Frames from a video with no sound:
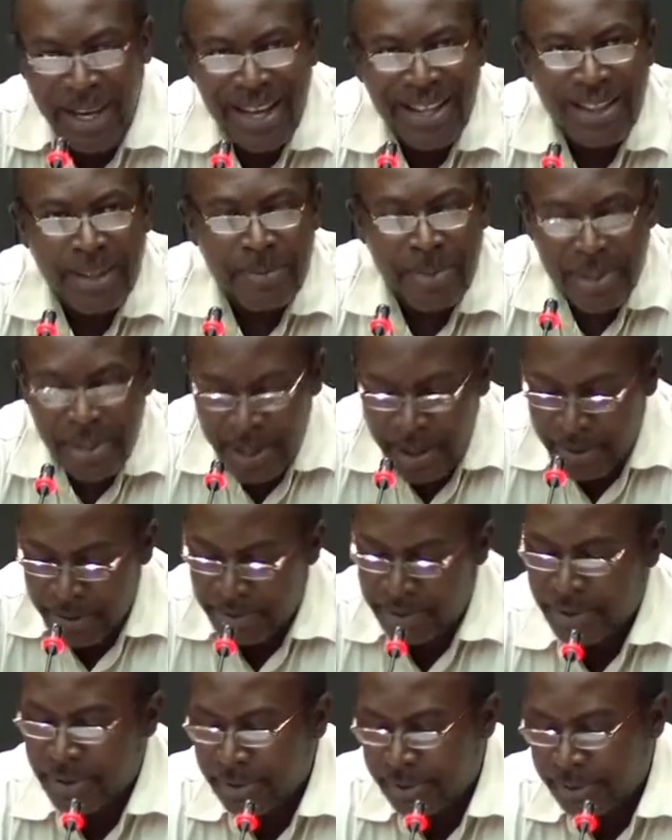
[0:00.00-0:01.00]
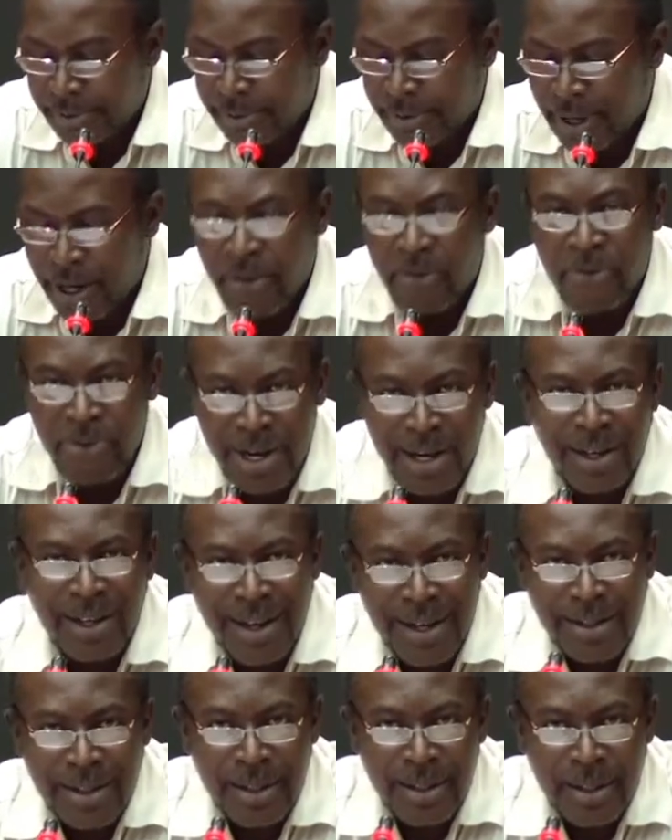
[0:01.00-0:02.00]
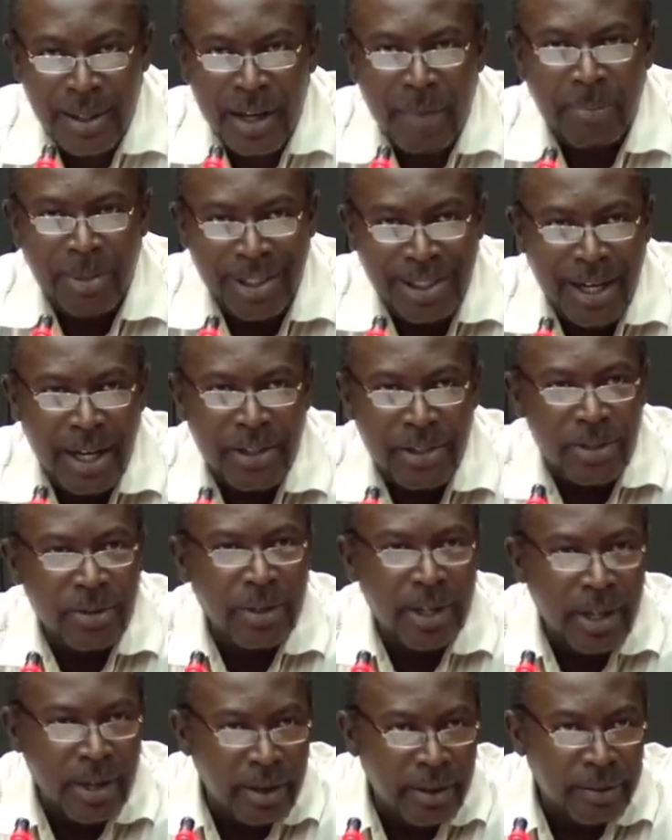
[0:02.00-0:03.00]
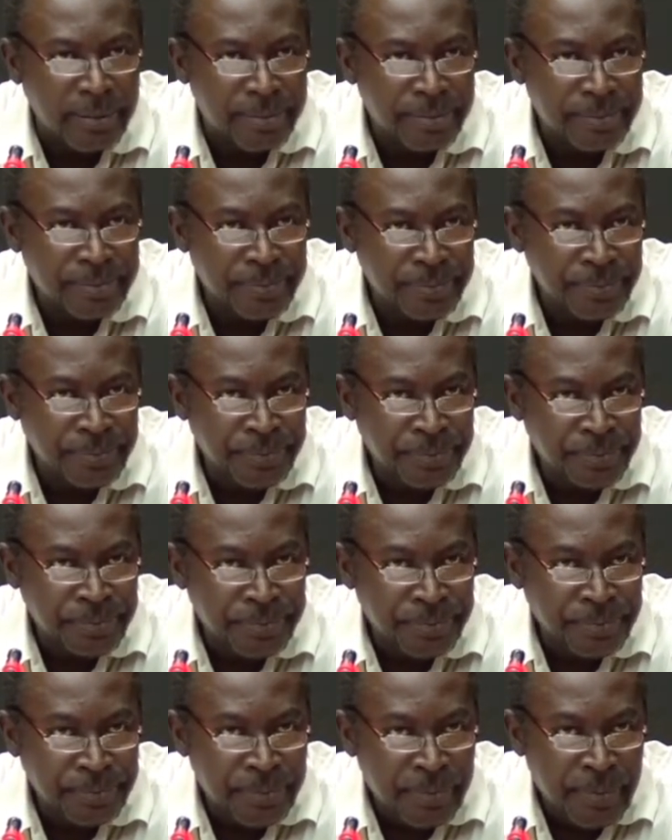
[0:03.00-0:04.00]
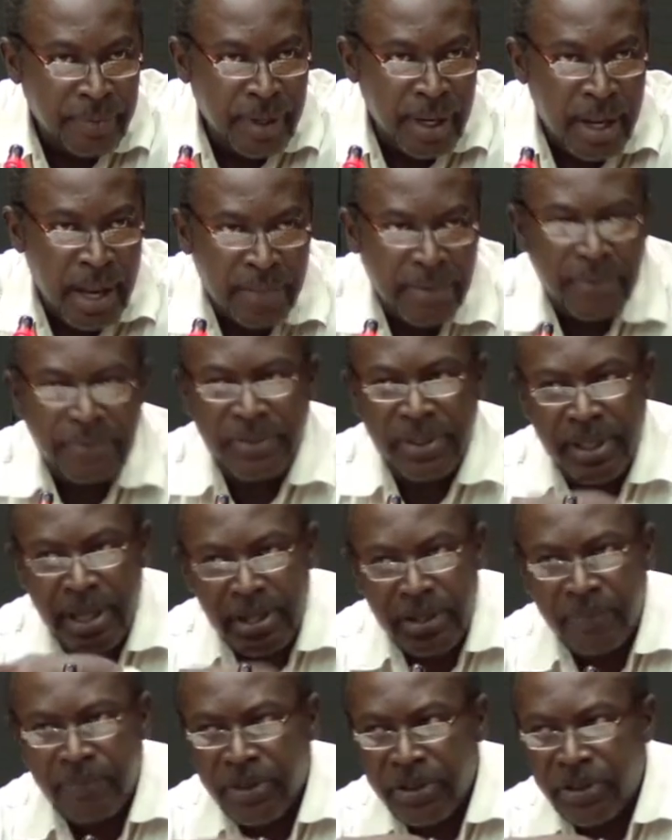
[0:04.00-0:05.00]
they themselves are realizing their potential here. And the sense of